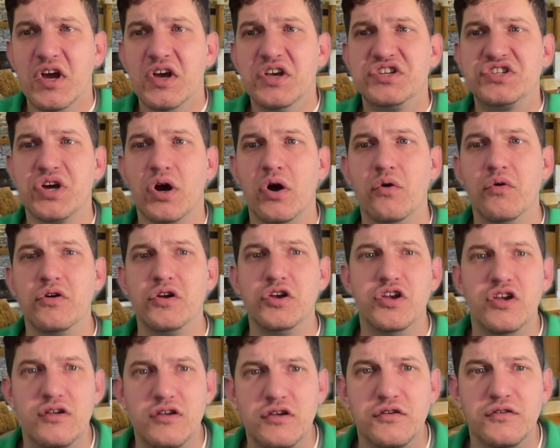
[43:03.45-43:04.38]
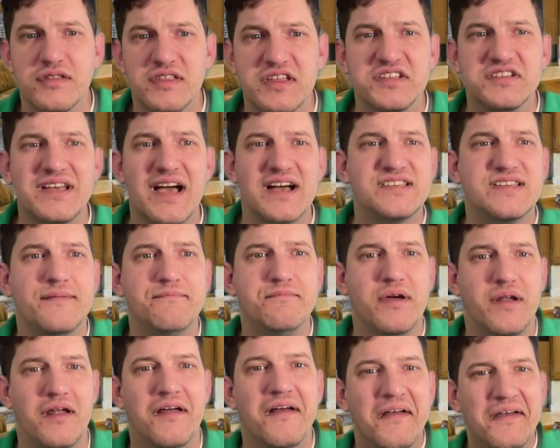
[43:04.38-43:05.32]
So these guys have
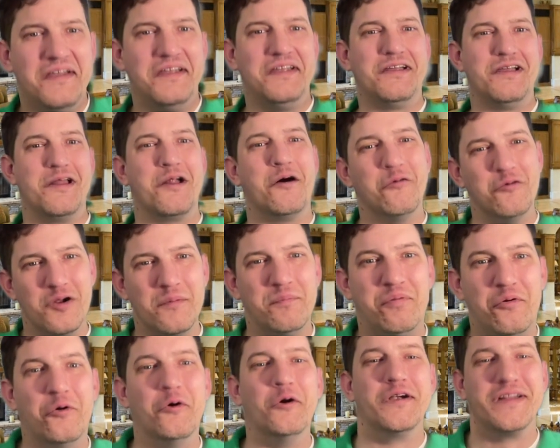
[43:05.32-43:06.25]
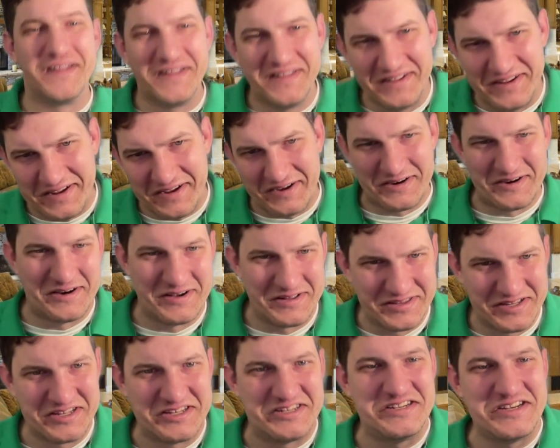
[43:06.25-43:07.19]
been, you know, reportedly on
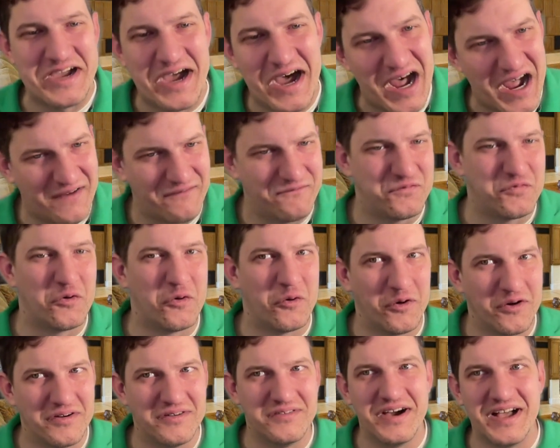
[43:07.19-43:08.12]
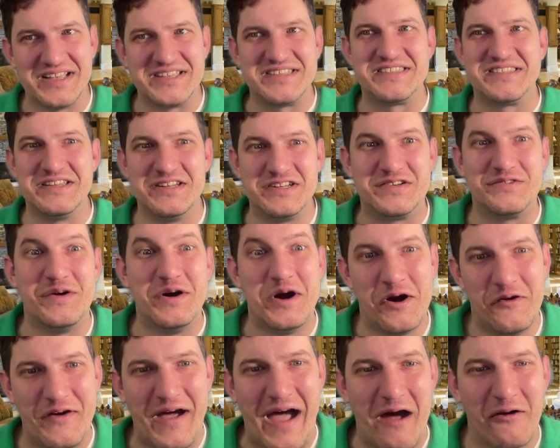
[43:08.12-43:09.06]
the job for less than
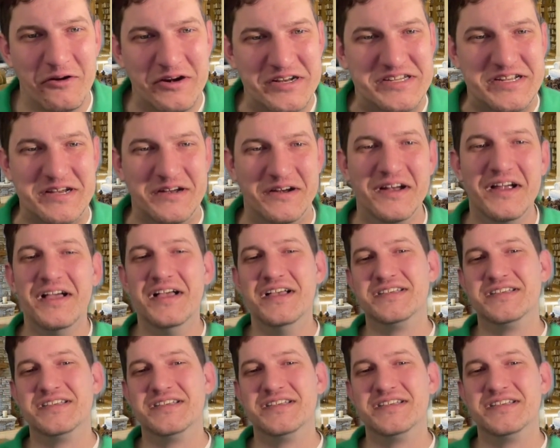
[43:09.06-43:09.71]
12 hours here.